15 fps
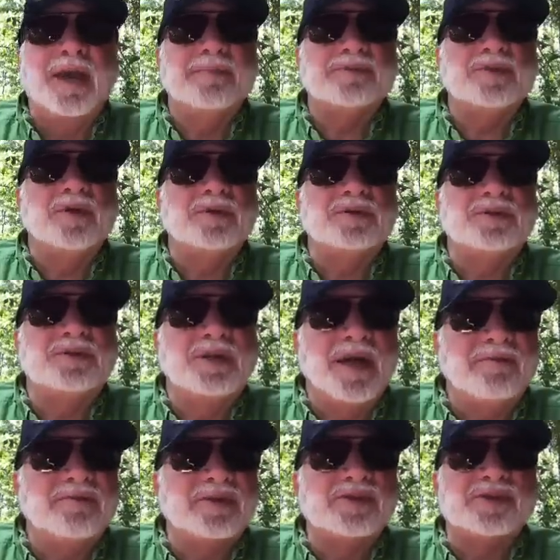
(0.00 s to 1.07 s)
absolutely
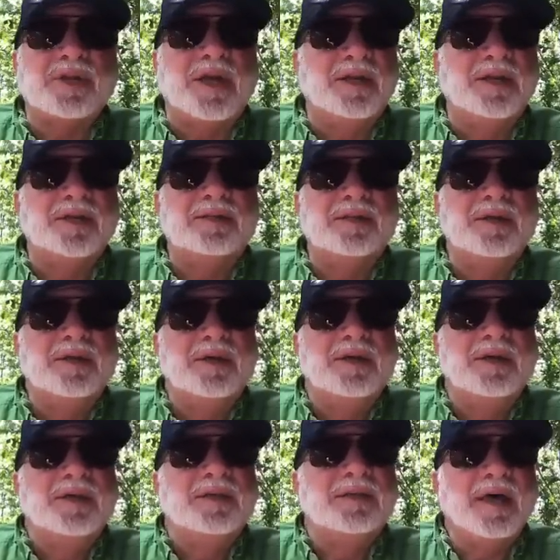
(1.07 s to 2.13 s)
devastated,
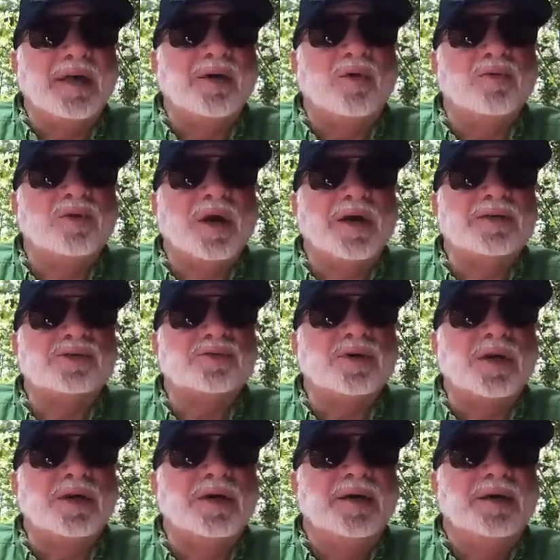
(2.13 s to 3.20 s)
that whole country.